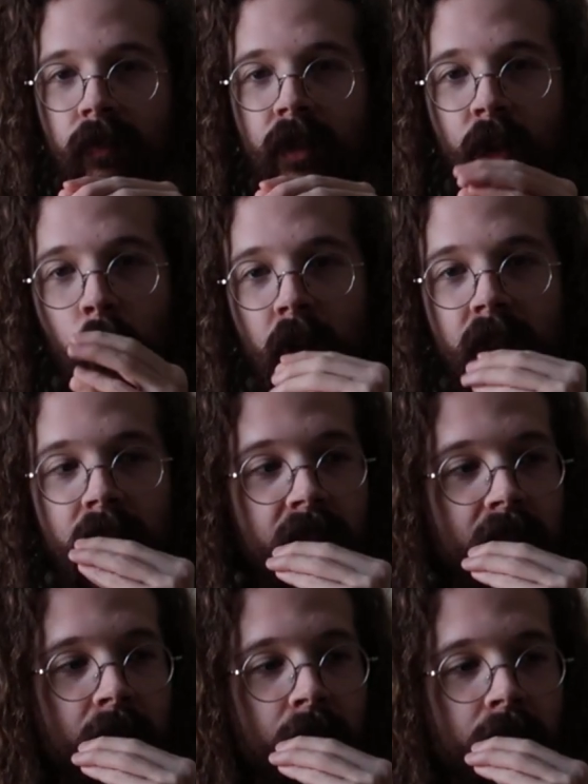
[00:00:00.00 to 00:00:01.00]
the way it
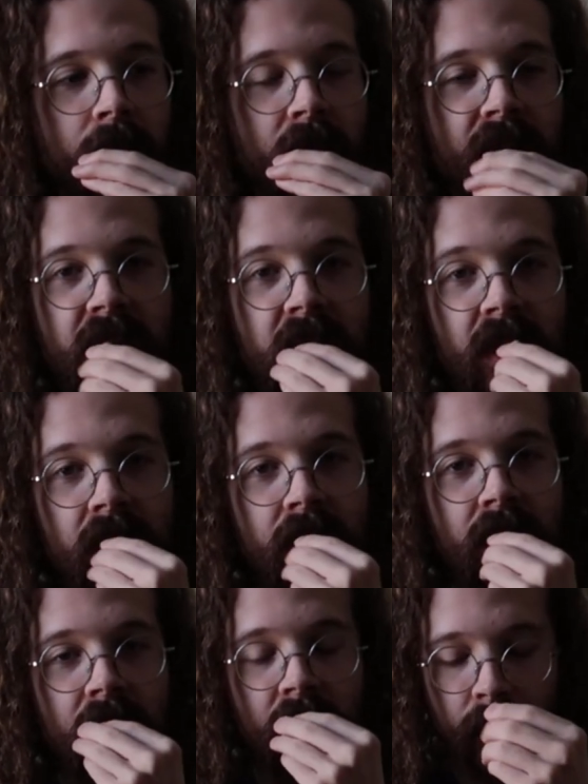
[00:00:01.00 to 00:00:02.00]
like
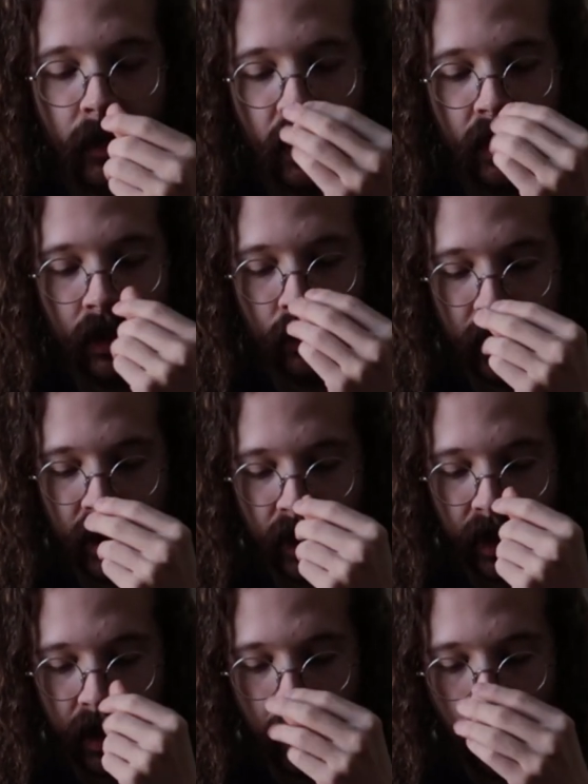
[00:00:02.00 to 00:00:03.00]
shears in your mouth a little bit,
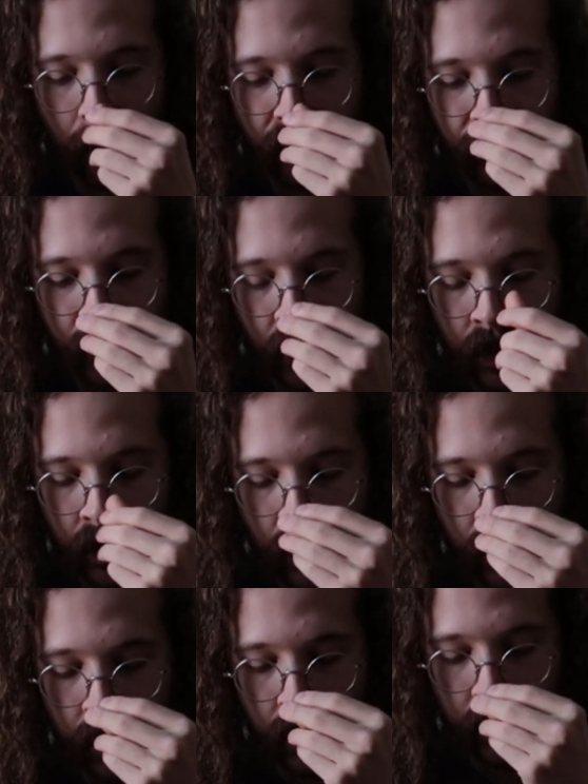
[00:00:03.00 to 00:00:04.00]
like
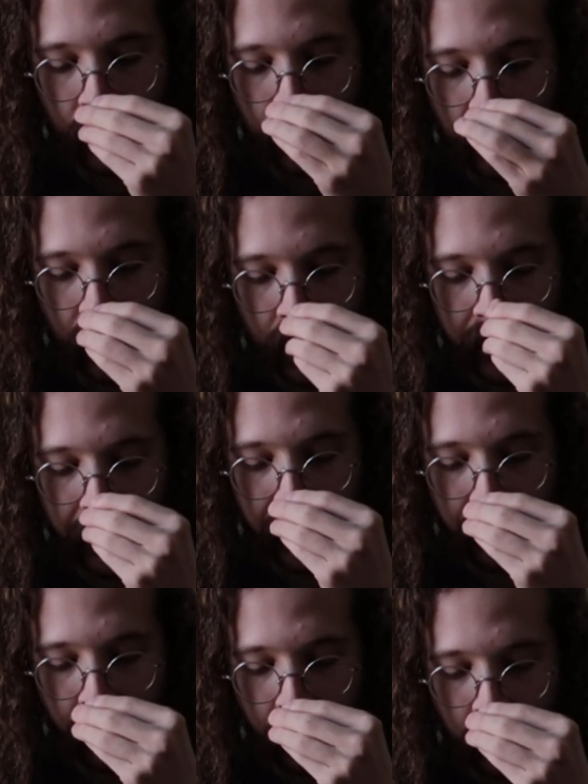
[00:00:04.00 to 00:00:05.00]

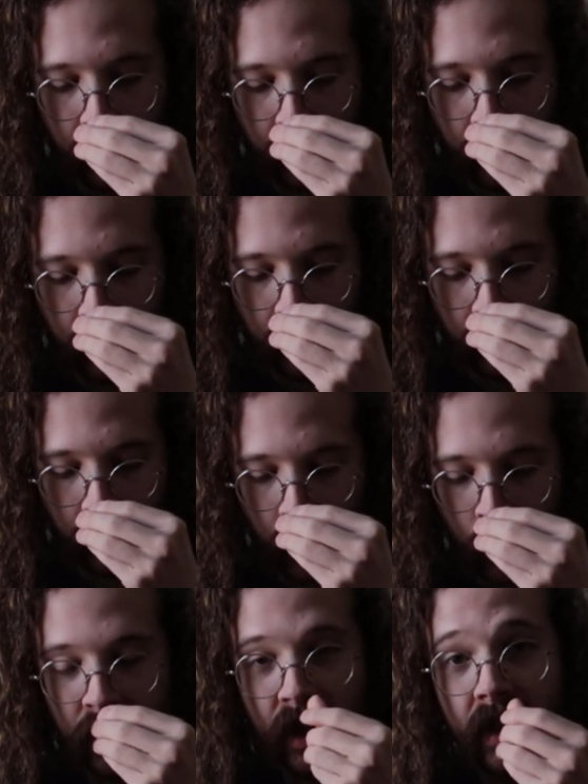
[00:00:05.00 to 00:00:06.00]
the
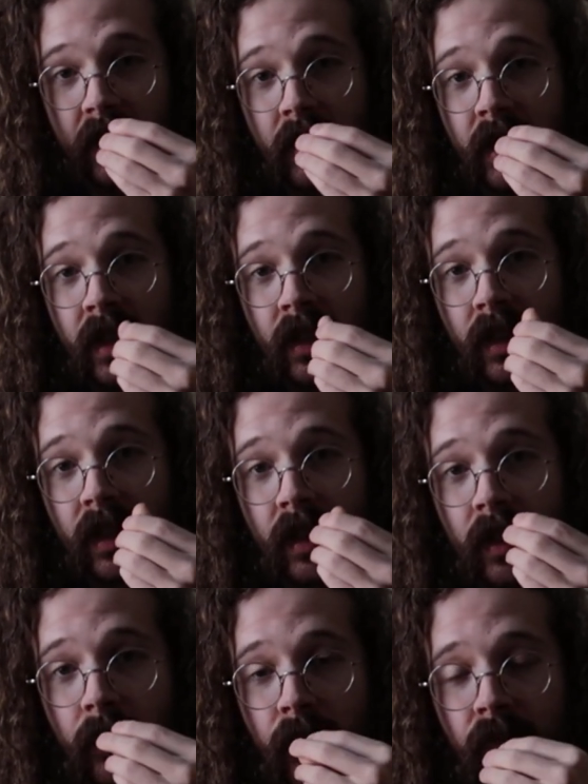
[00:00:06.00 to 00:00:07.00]
almost like you're eating like